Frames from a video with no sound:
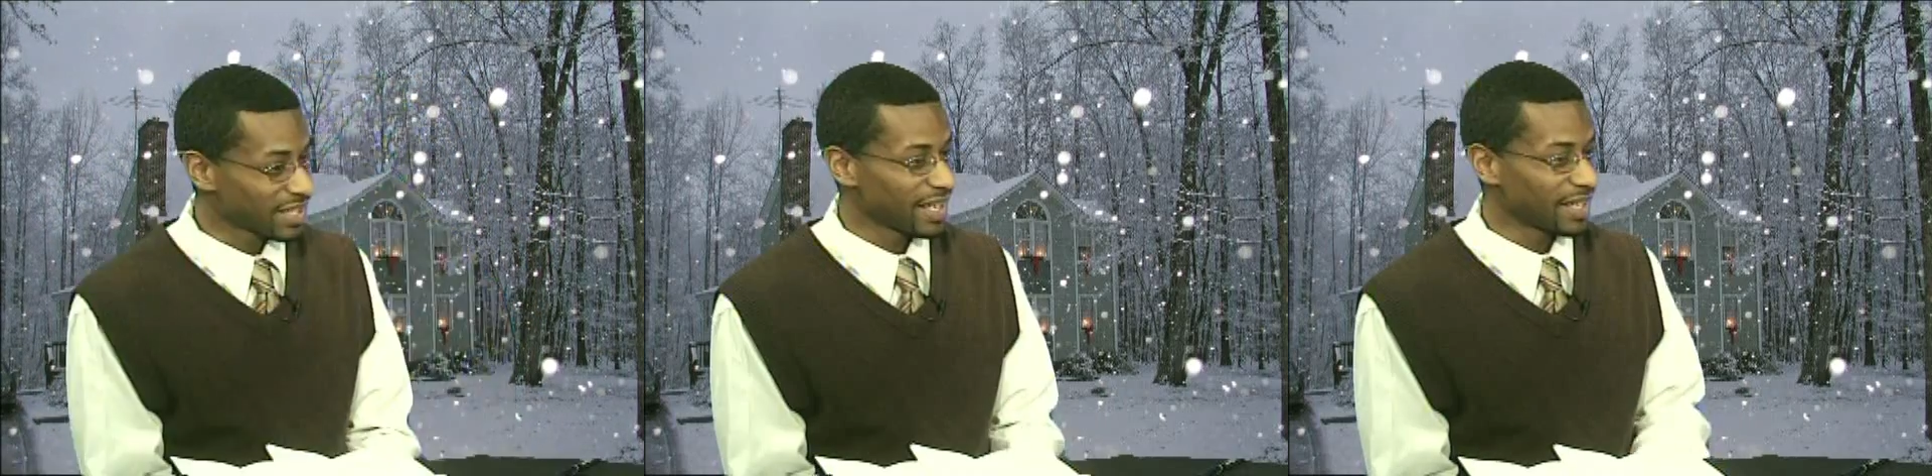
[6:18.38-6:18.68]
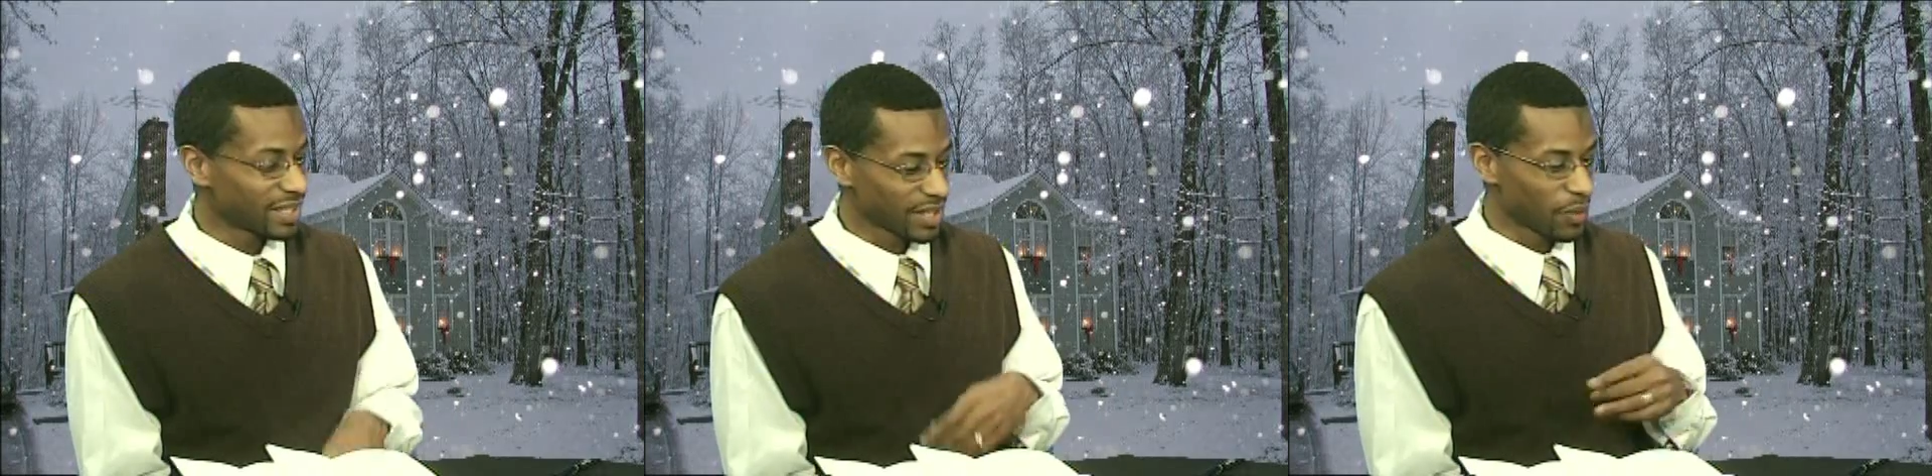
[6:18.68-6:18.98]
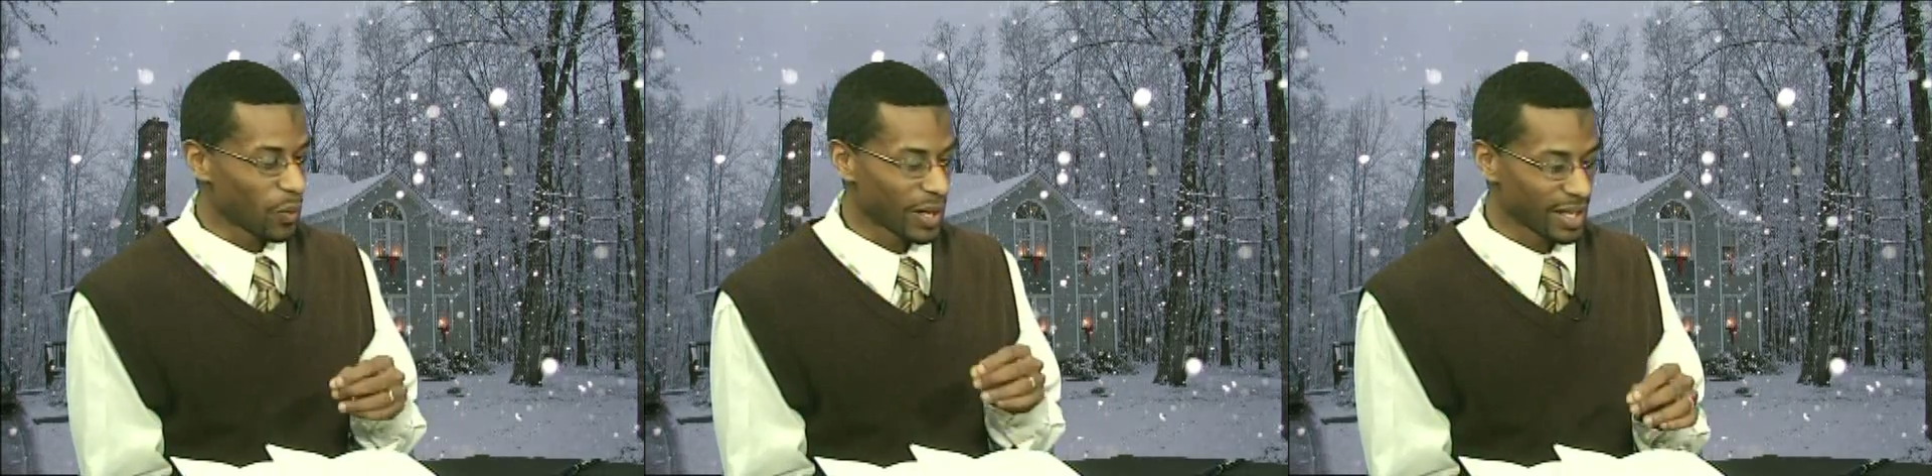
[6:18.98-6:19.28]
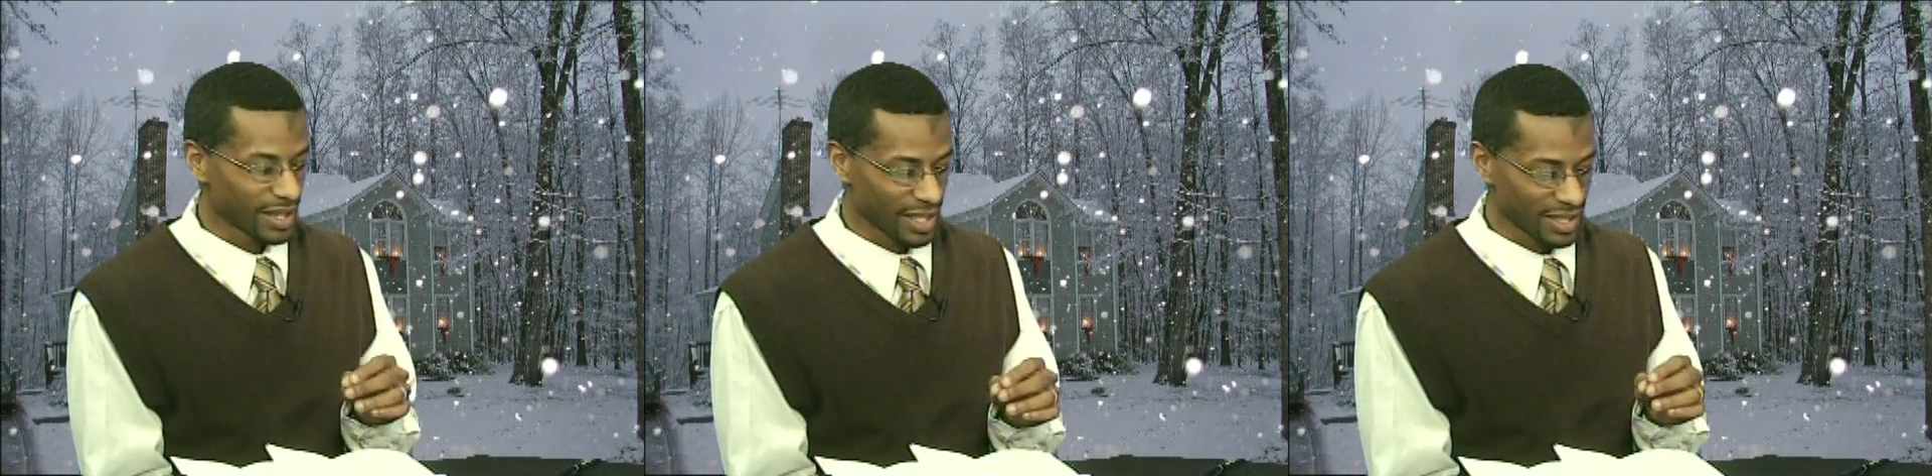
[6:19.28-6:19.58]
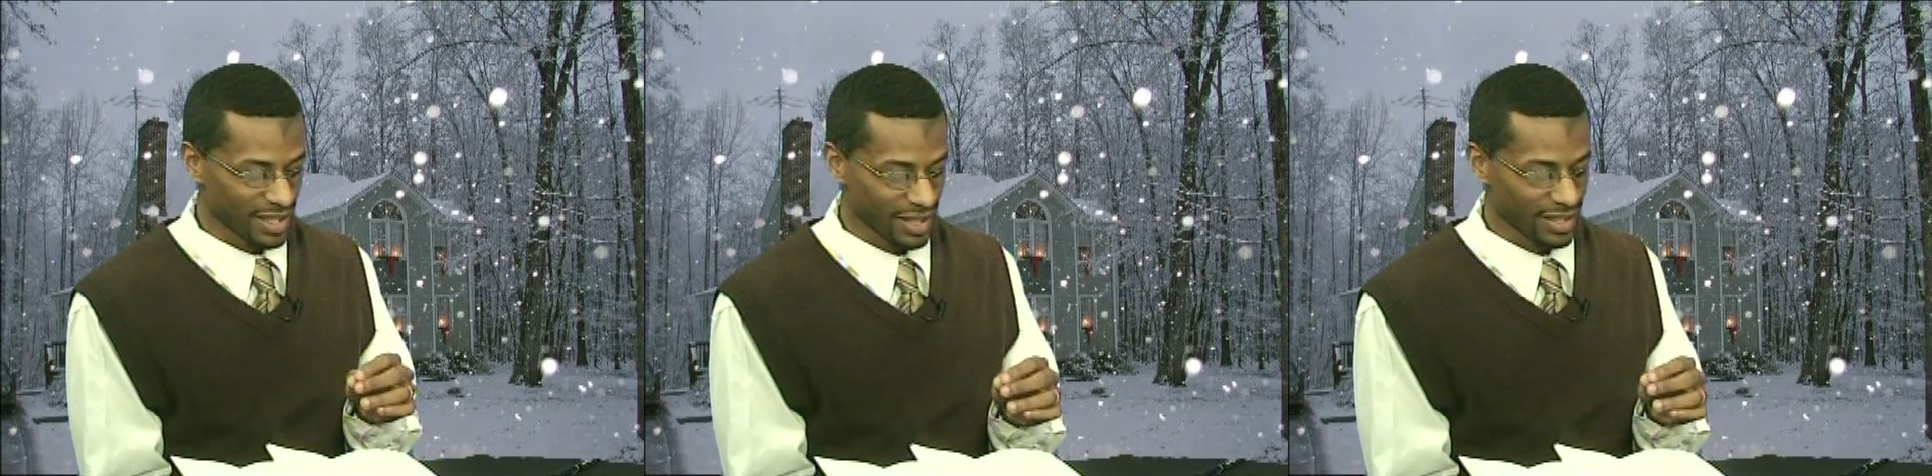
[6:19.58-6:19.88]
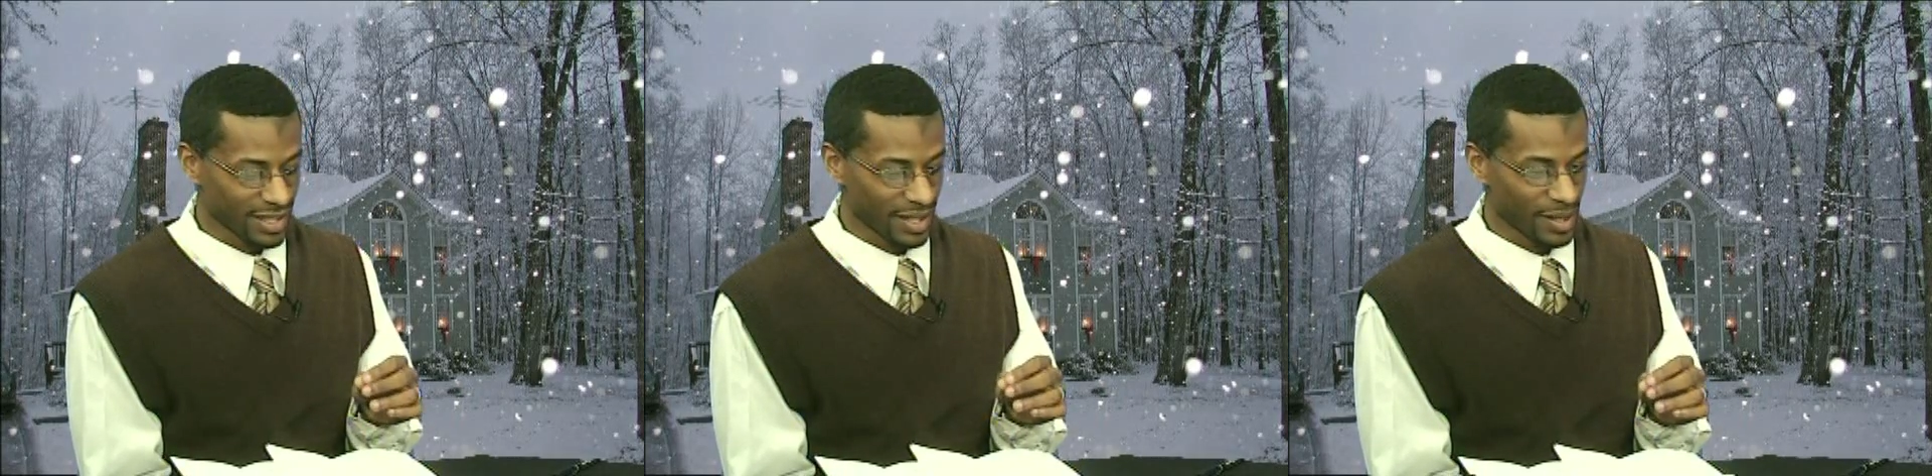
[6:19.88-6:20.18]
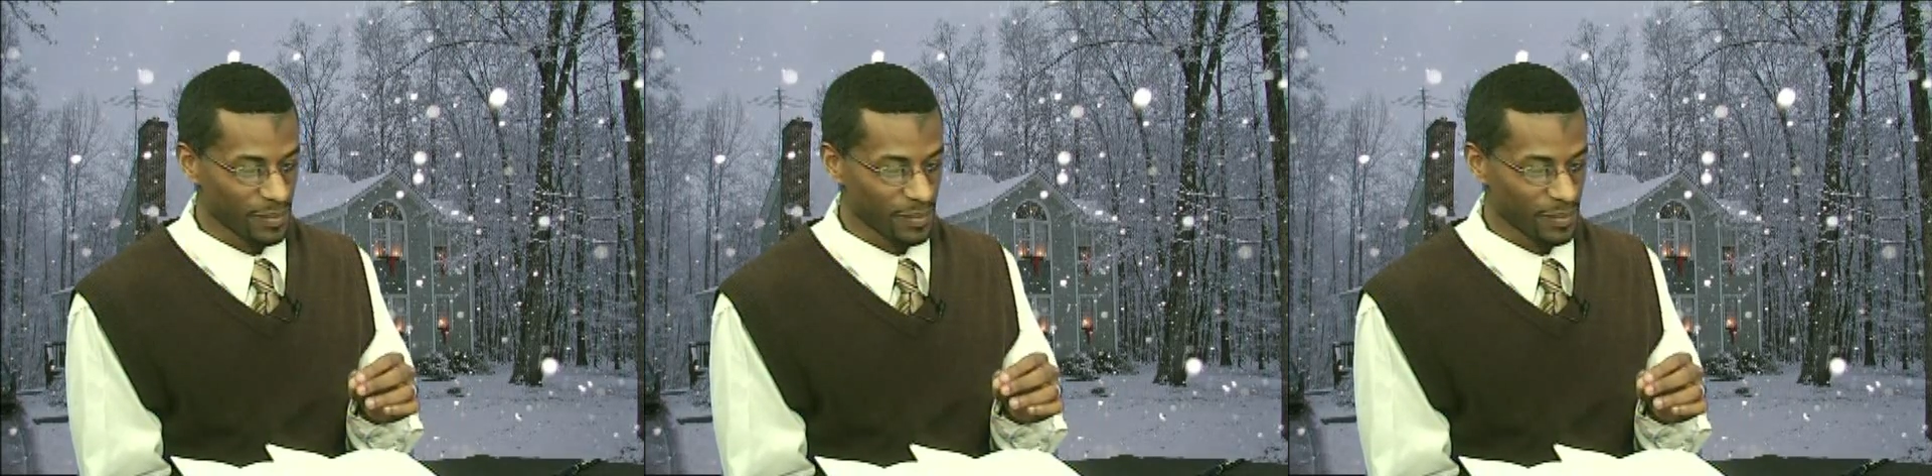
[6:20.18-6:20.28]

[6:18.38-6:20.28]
and it's one of the things that